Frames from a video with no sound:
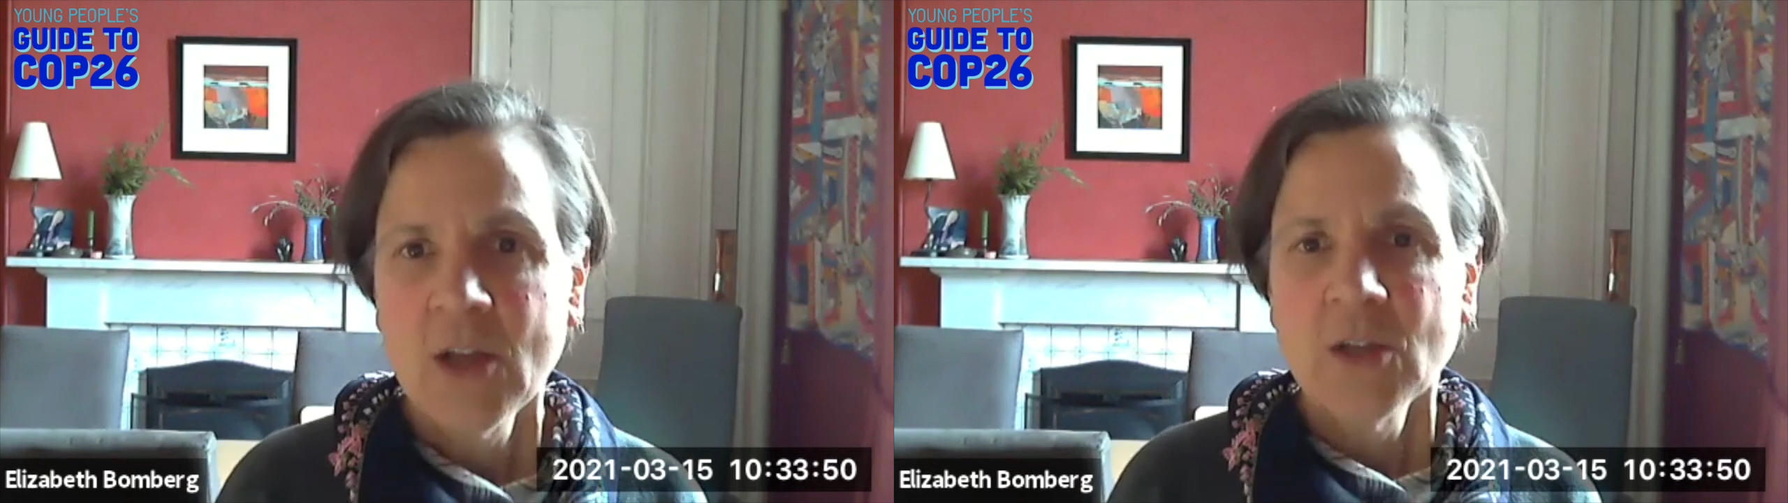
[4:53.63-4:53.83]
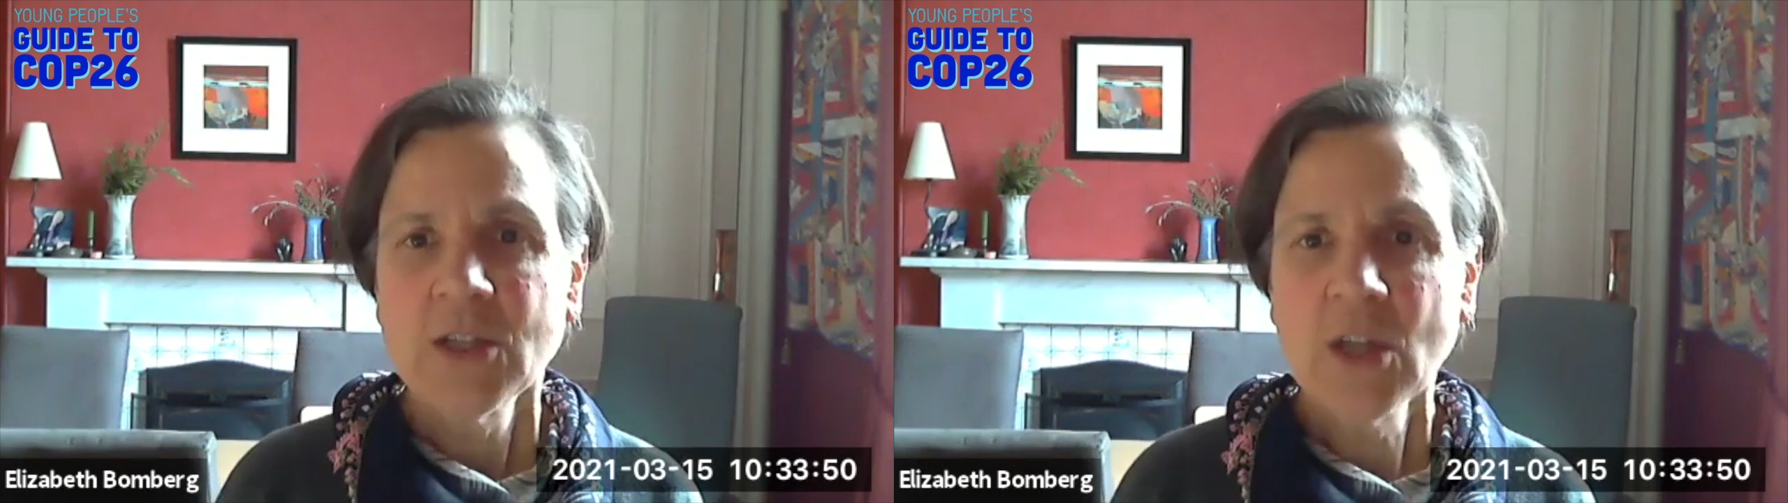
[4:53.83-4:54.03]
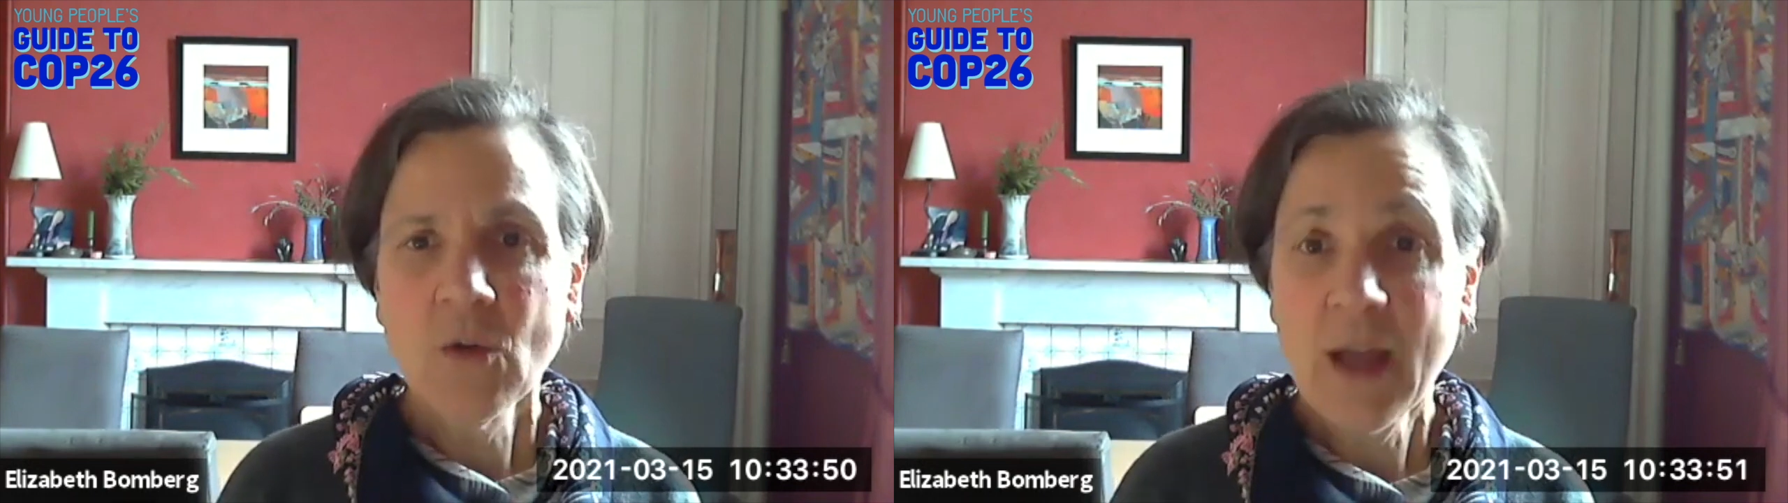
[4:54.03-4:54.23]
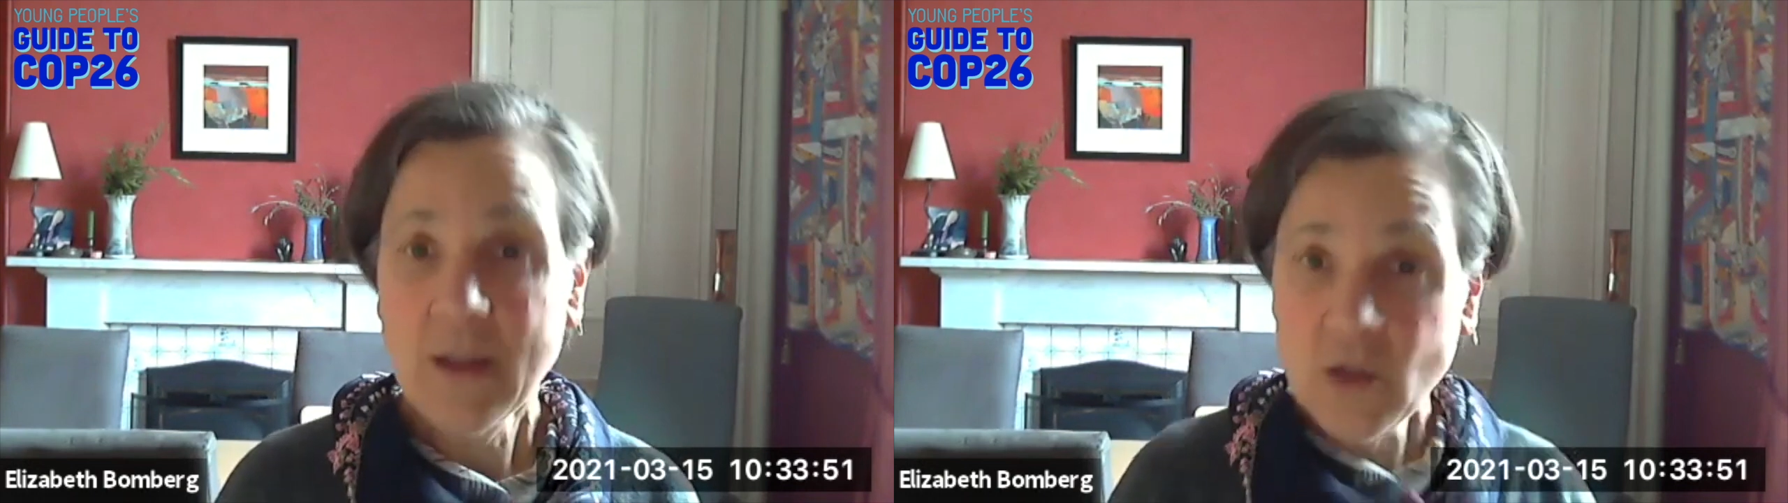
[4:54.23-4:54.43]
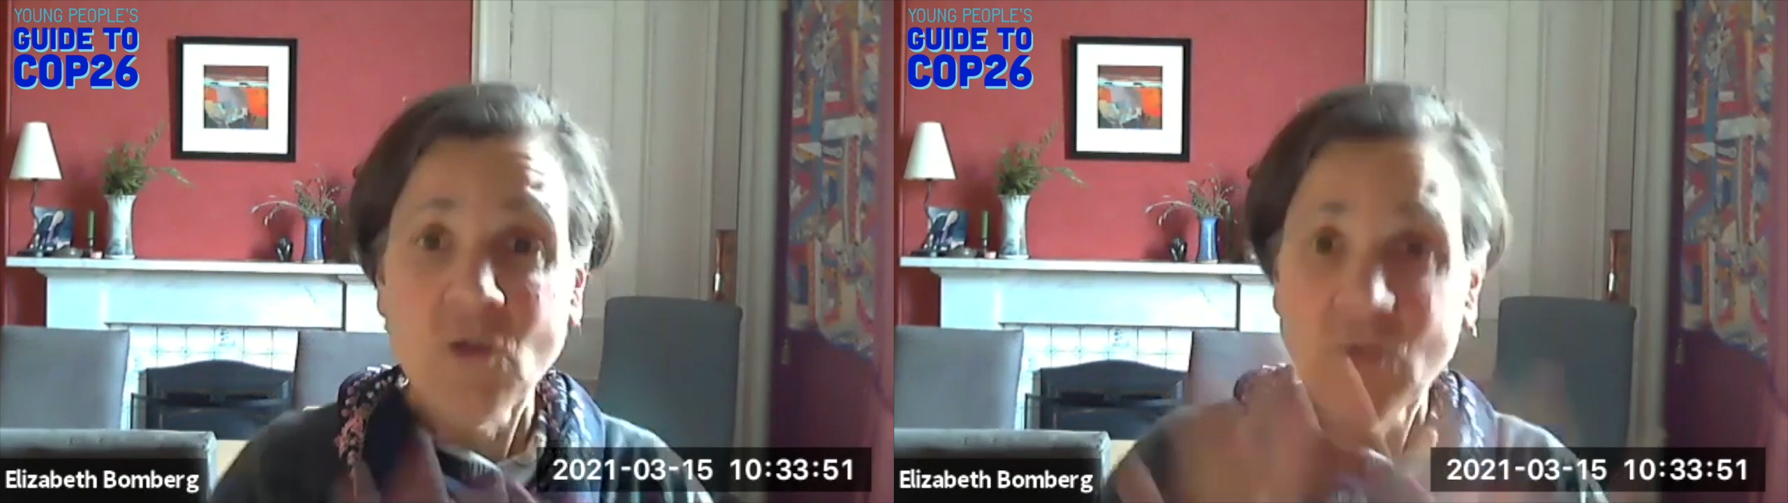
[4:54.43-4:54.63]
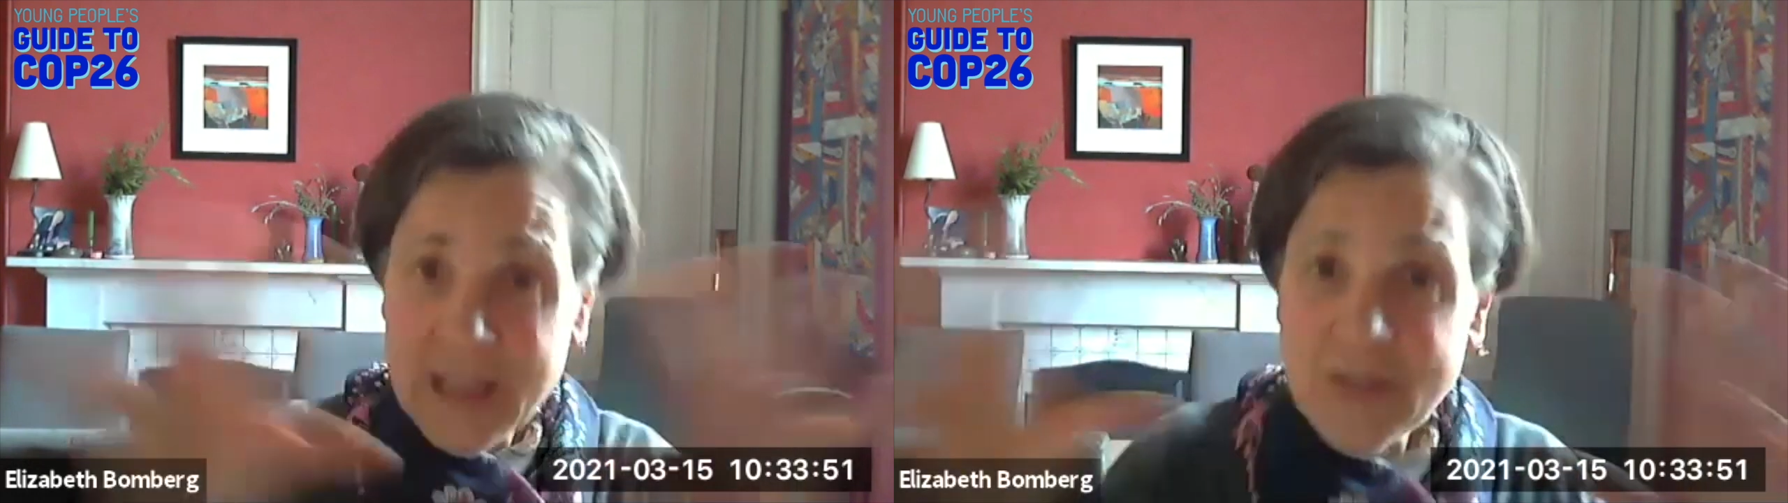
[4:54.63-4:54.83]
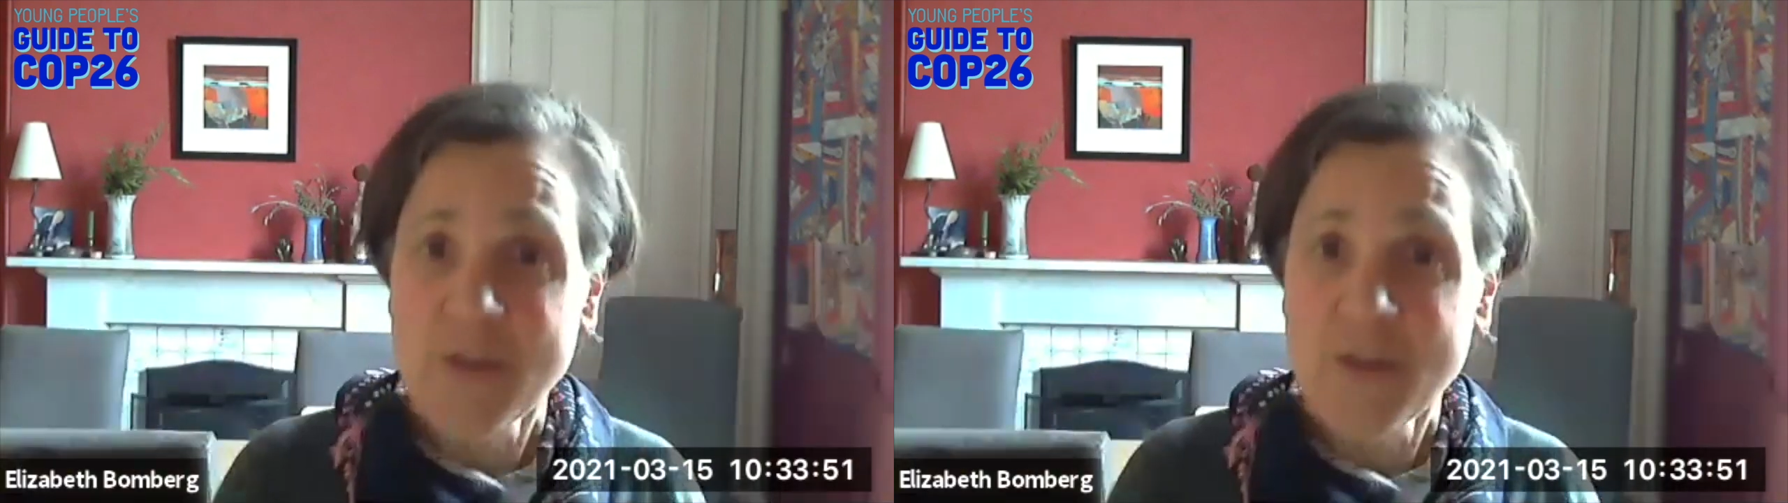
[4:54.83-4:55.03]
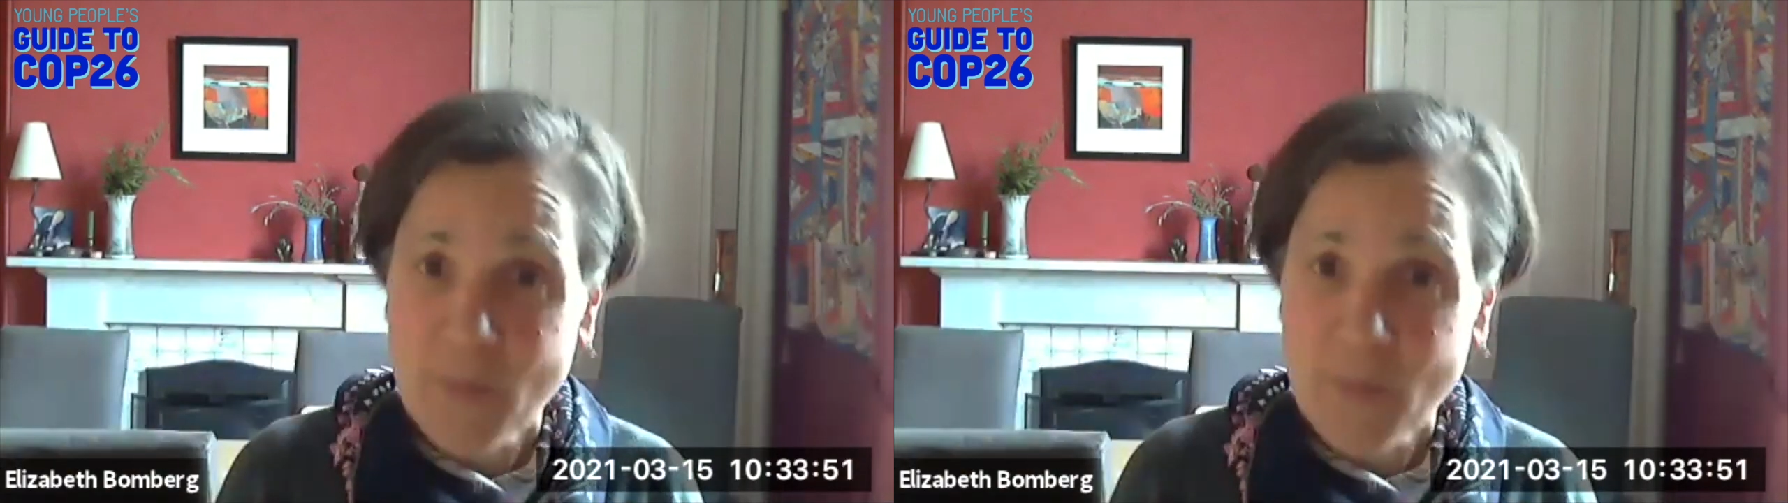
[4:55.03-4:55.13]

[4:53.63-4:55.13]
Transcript: So you need those